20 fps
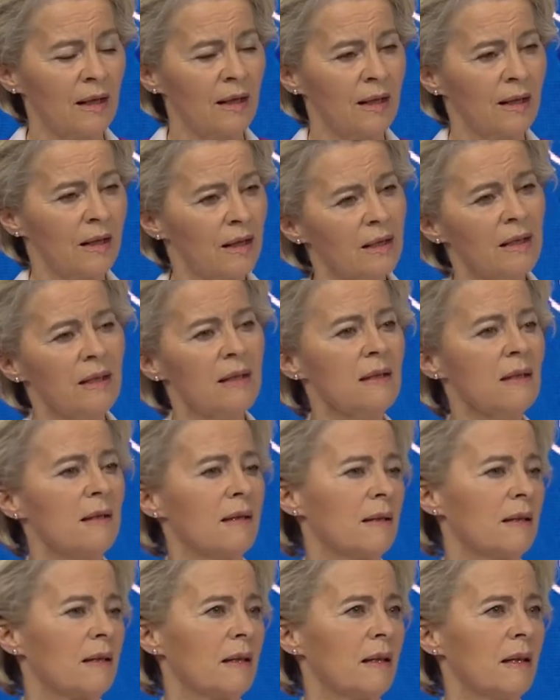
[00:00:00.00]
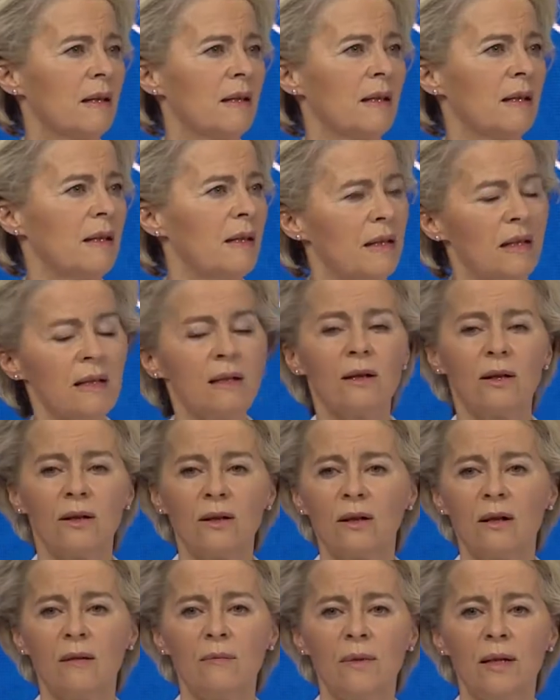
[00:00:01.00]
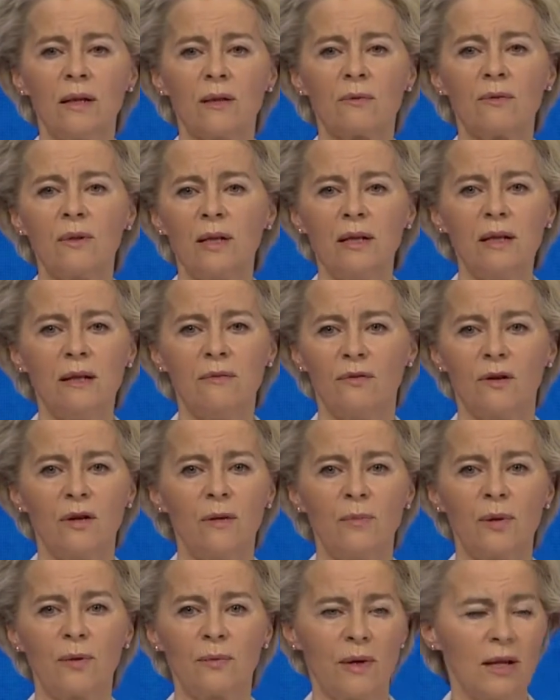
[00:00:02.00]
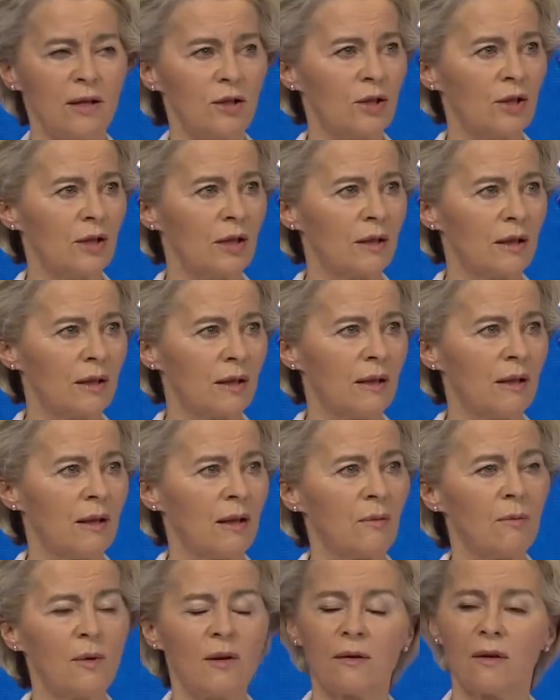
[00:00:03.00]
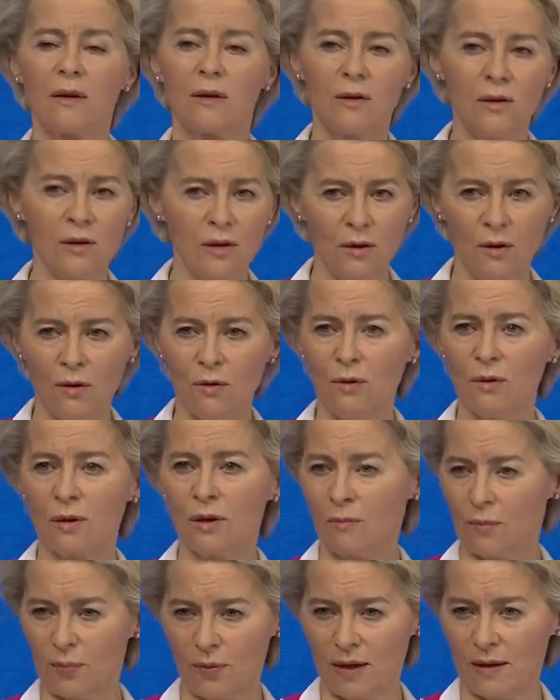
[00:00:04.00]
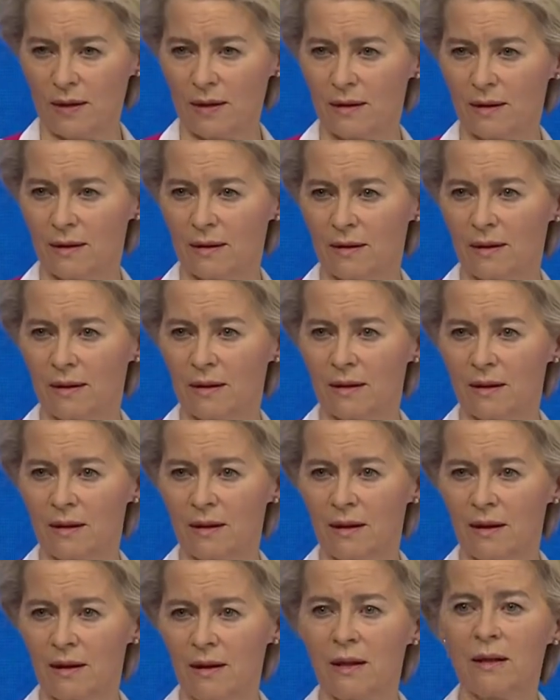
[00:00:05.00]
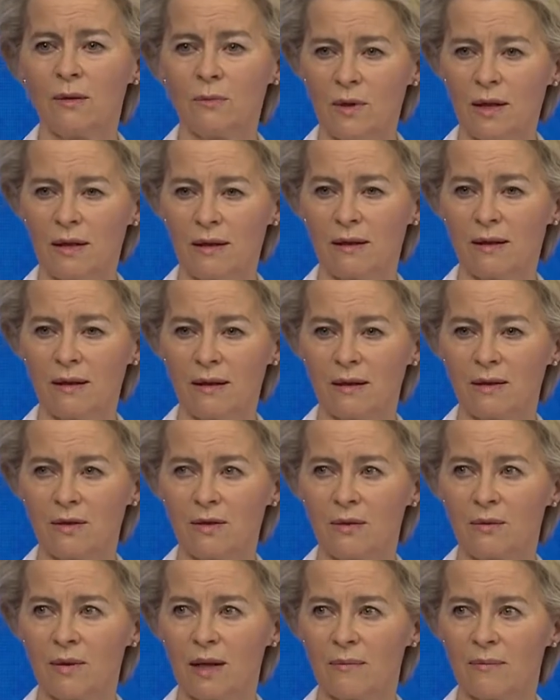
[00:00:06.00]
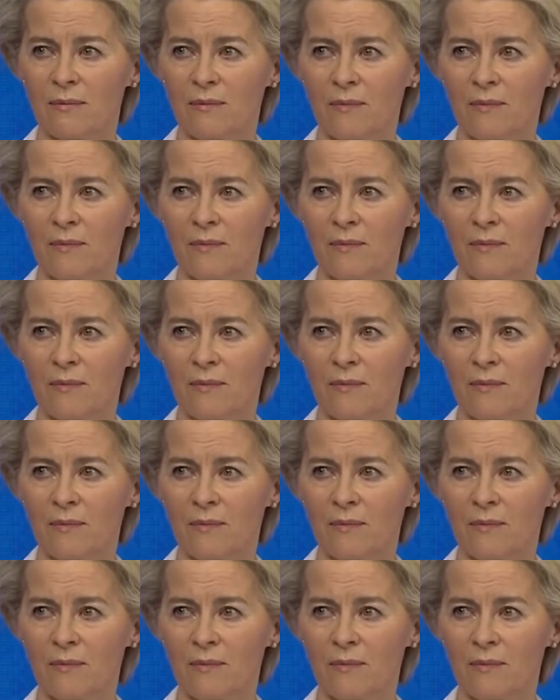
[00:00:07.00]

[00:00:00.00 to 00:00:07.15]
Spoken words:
It is an economic relief operation with no precedent in recent history.